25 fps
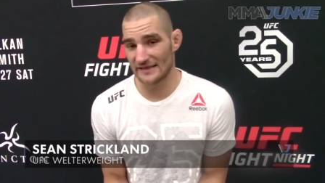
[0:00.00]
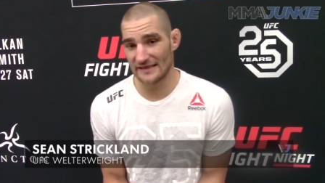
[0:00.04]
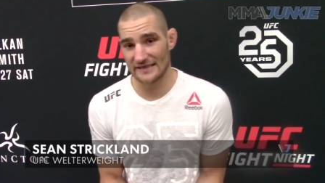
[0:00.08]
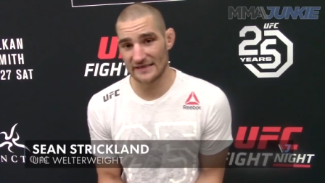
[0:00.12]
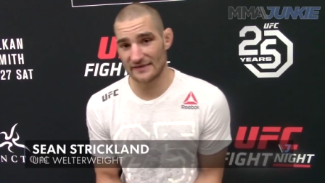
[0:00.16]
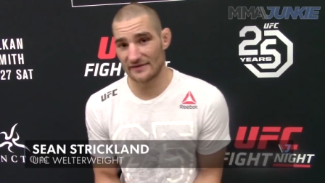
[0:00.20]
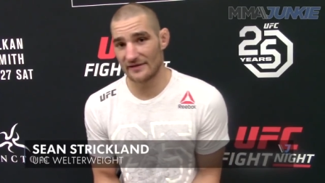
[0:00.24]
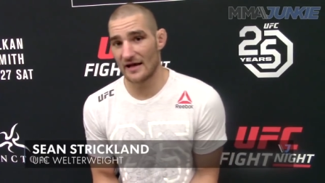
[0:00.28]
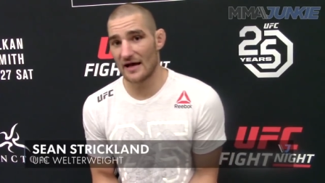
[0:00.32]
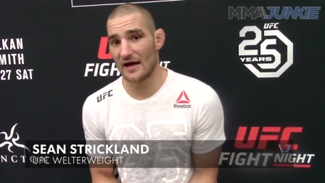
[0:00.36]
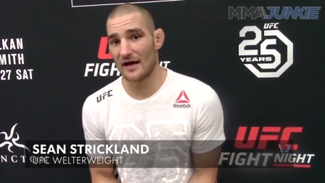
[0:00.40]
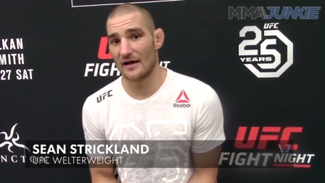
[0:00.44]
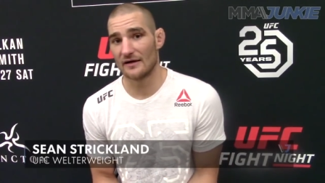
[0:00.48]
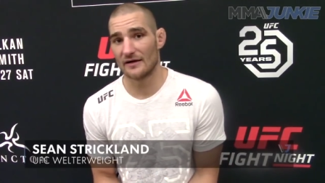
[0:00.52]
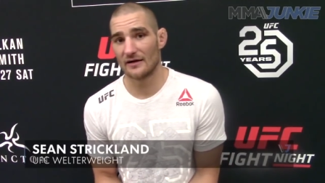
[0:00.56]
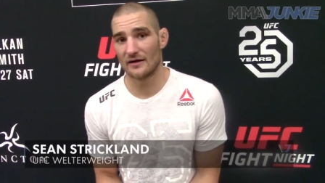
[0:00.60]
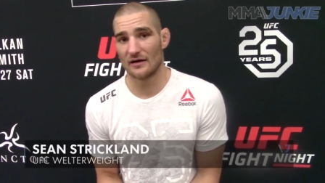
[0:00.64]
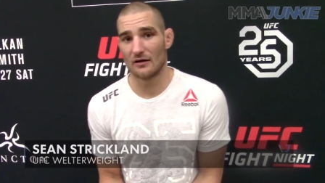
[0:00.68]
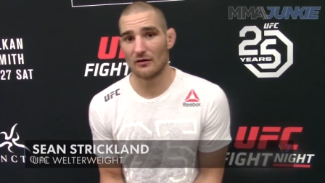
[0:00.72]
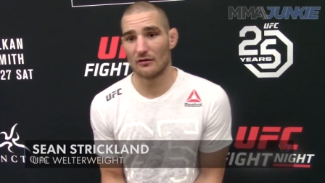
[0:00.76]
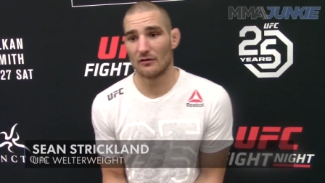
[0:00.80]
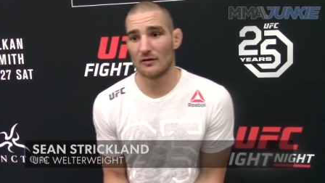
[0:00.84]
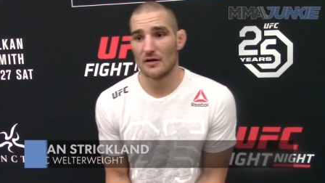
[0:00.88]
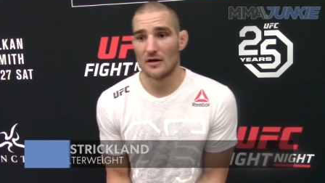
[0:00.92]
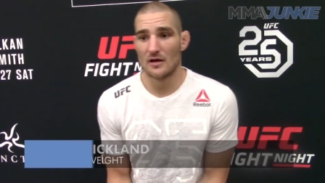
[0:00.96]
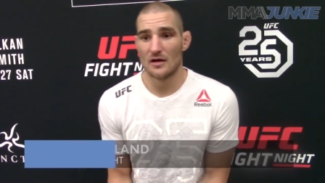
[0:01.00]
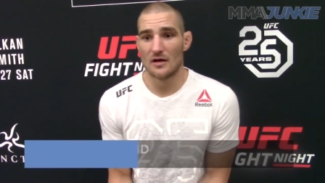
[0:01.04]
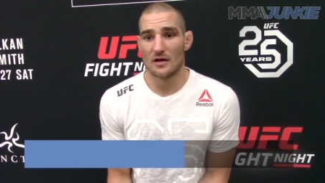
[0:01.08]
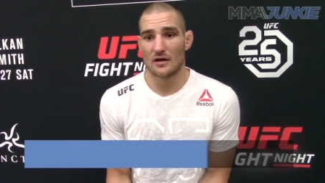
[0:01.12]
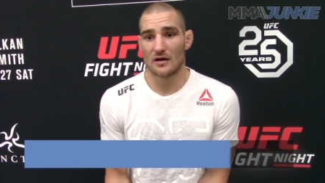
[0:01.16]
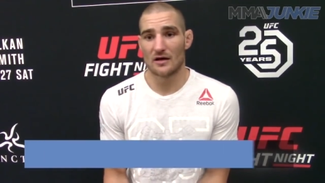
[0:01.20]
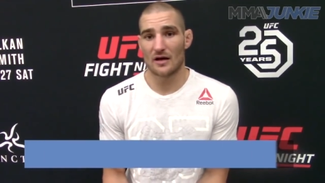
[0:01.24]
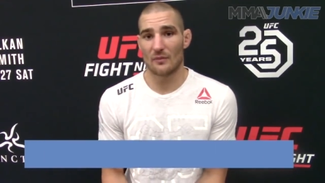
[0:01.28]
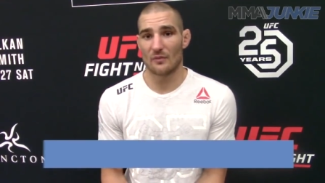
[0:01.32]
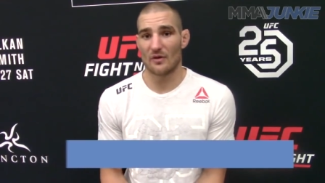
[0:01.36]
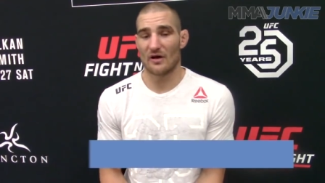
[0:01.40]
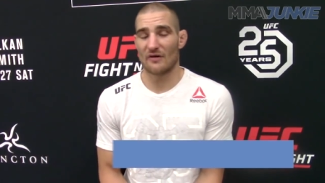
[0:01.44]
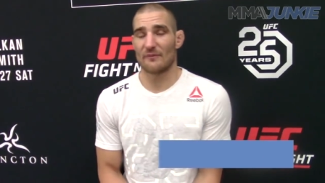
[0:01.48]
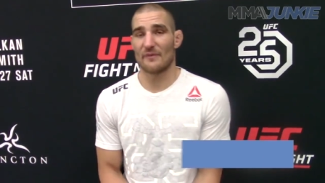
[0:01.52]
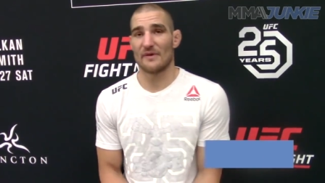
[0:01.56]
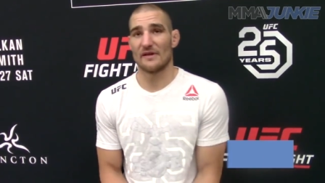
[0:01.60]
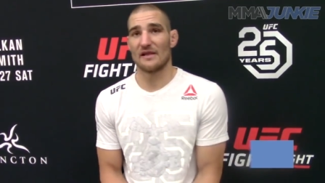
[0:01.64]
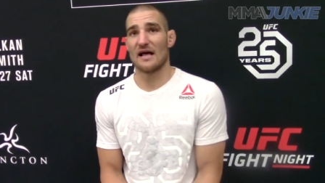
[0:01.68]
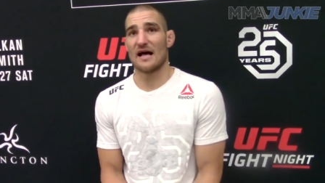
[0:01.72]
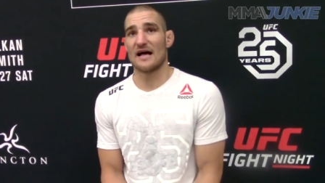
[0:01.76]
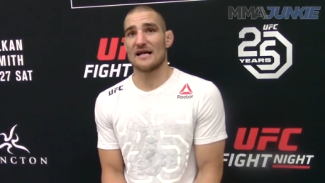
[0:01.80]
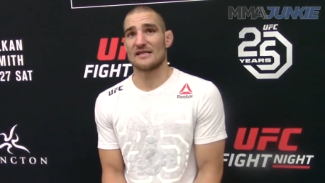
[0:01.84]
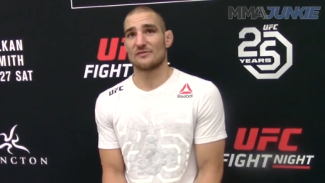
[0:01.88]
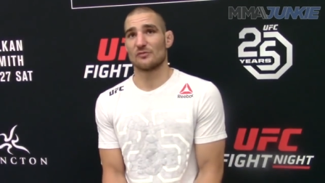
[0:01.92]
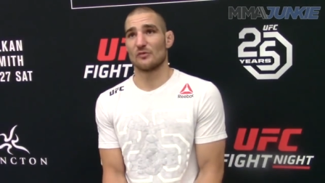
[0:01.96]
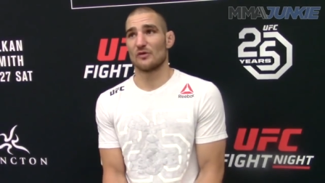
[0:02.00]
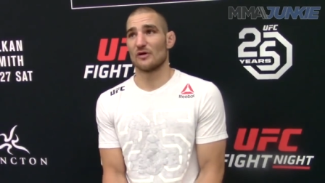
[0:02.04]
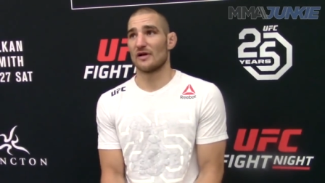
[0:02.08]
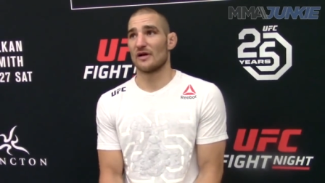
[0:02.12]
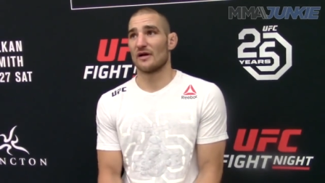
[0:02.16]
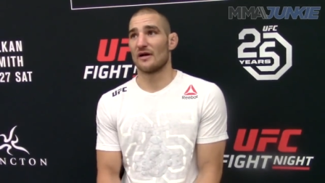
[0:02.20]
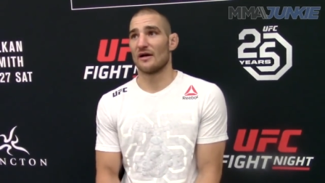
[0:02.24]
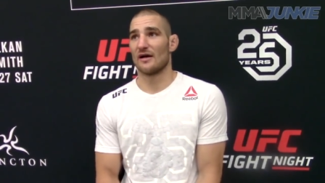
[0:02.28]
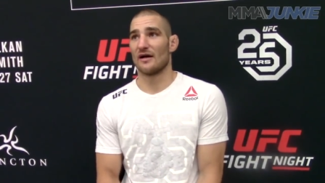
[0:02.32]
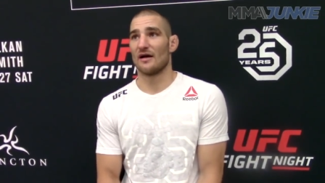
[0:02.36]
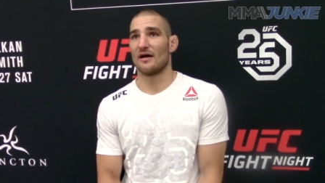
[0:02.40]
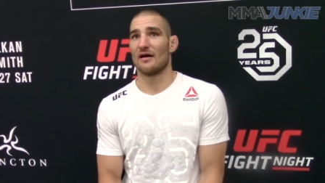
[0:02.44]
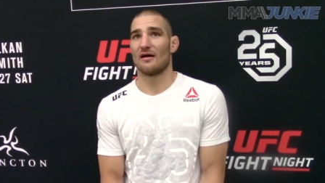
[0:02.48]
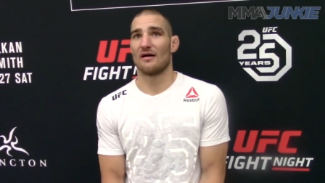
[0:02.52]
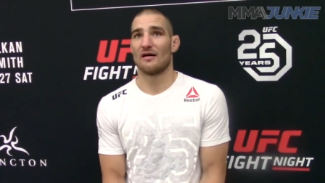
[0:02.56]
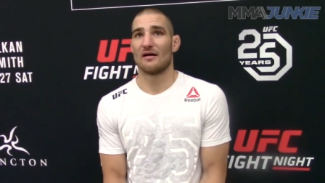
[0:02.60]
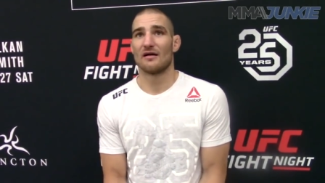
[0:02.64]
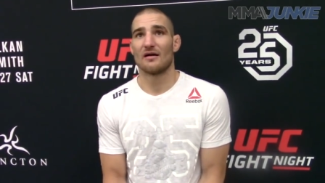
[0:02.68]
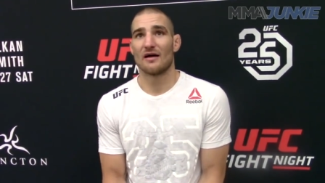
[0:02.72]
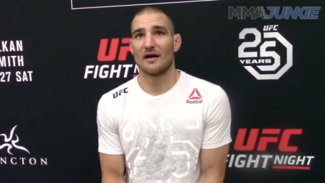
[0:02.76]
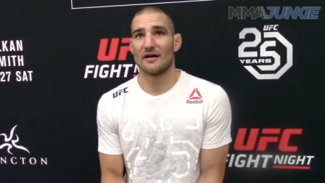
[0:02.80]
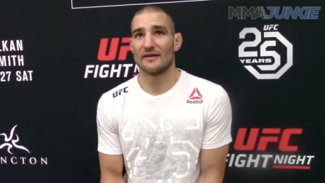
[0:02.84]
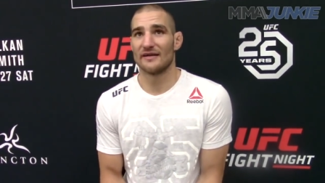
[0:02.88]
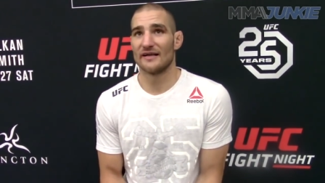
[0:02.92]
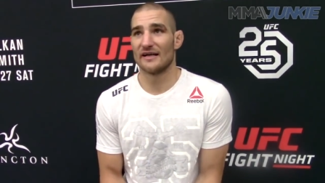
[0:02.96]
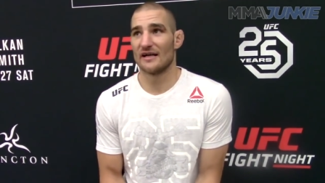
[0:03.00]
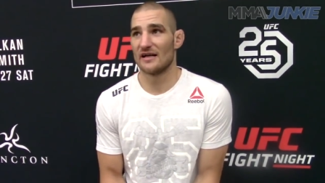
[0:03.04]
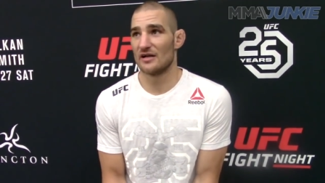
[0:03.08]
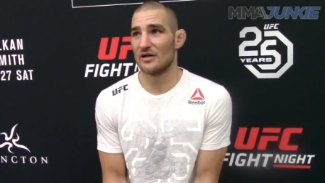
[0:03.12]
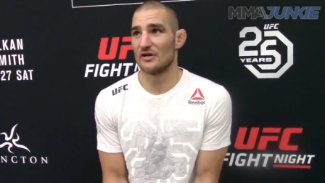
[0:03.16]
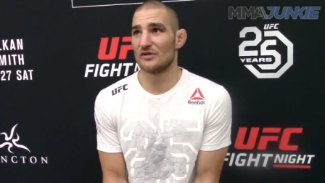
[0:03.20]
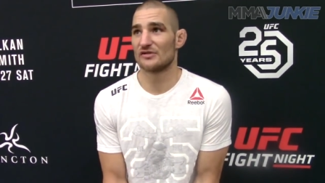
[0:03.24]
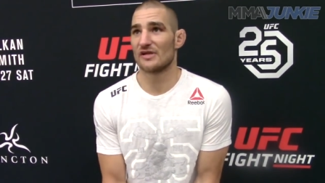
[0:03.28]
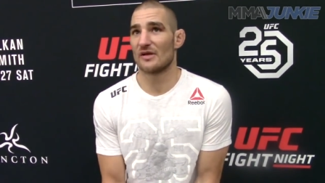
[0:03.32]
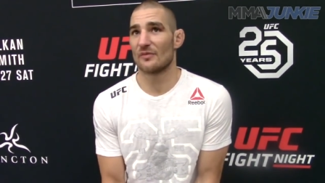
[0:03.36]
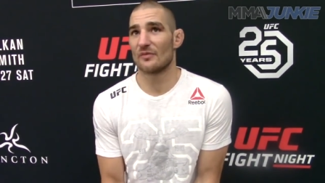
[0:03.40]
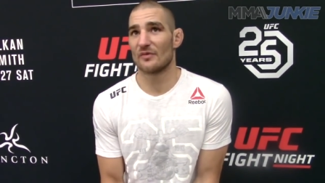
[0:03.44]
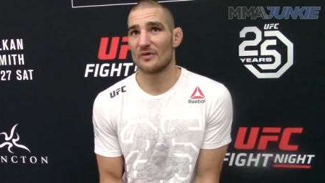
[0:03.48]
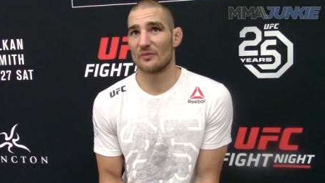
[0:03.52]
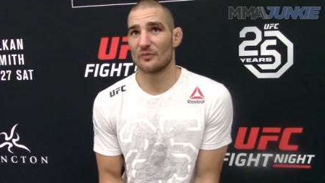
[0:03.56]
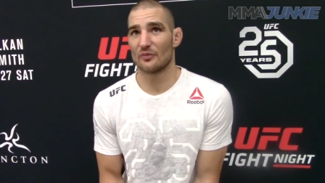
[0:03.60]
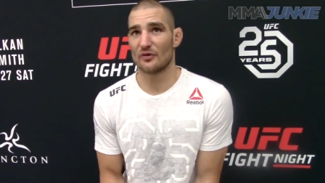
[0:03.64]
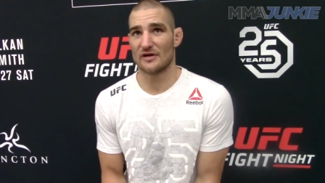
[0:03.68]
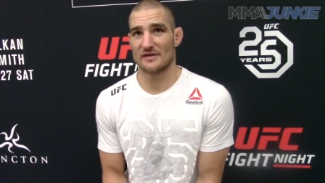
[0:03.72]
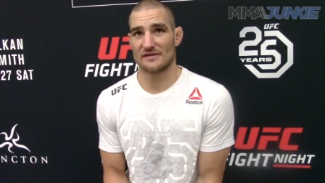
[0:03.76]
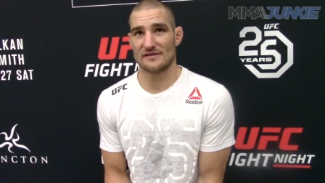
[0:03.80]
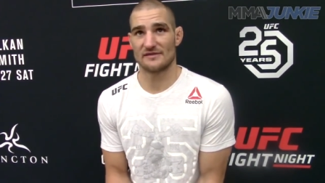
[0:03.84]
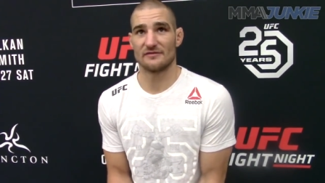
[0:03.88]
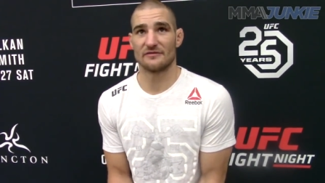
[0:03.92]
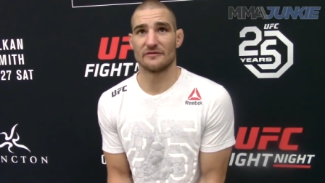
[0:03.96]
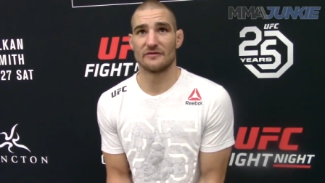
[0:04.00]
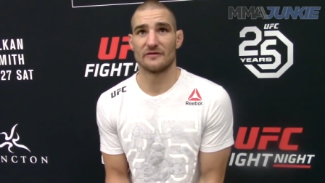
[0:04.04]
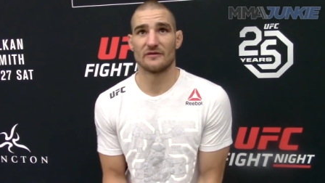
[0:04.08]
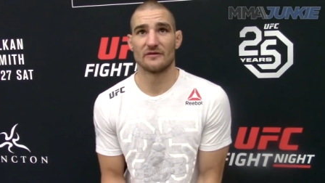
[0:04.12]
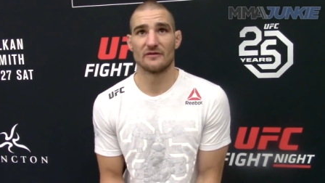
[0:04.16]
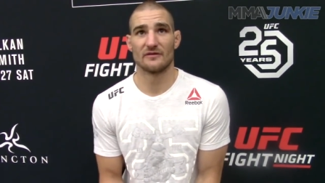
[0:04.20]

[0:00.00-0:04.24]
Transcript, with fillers: I needed that. You know, coming off my last one, I, I needed to do something impressive